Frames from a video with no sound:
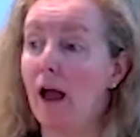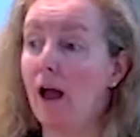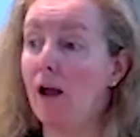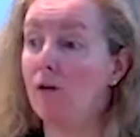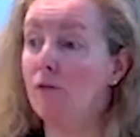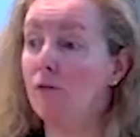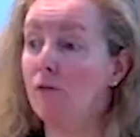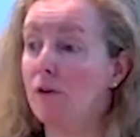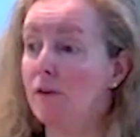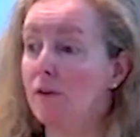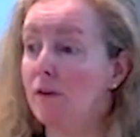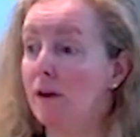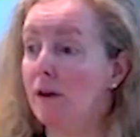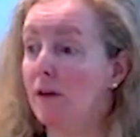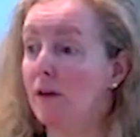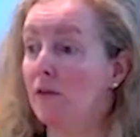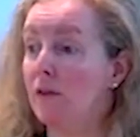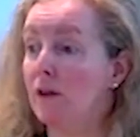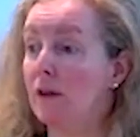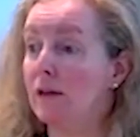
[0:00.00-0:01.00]
everything
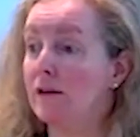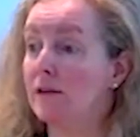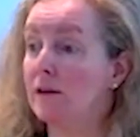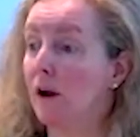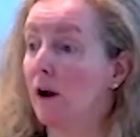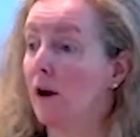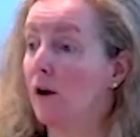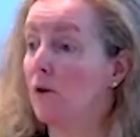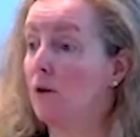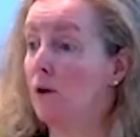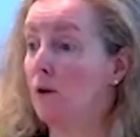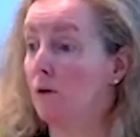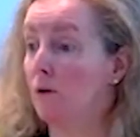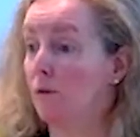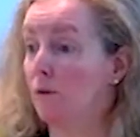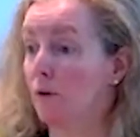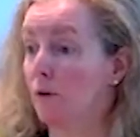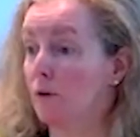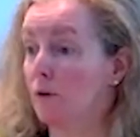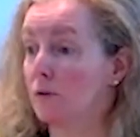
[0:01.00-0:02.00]
in the entire
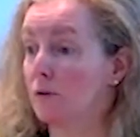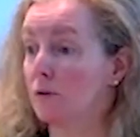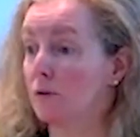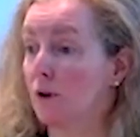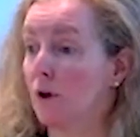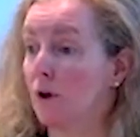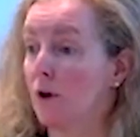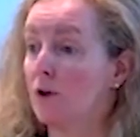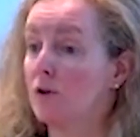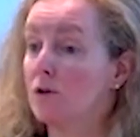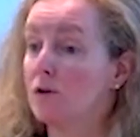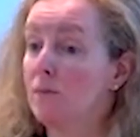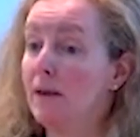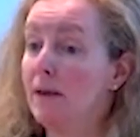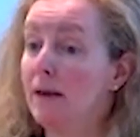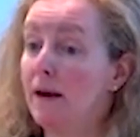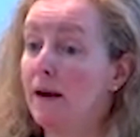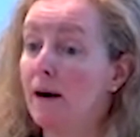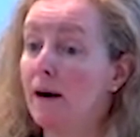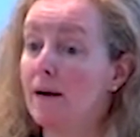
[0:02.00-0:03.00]
universe to
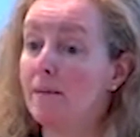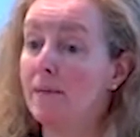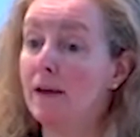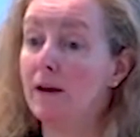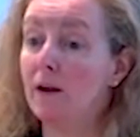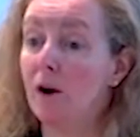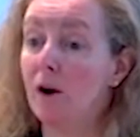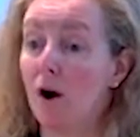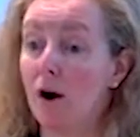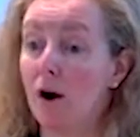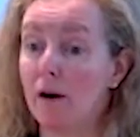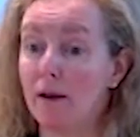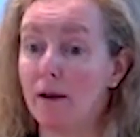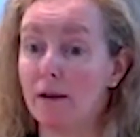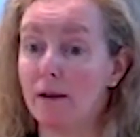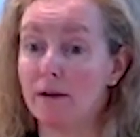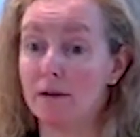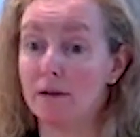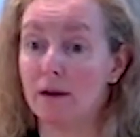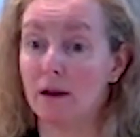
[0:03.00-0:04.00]
become incarnate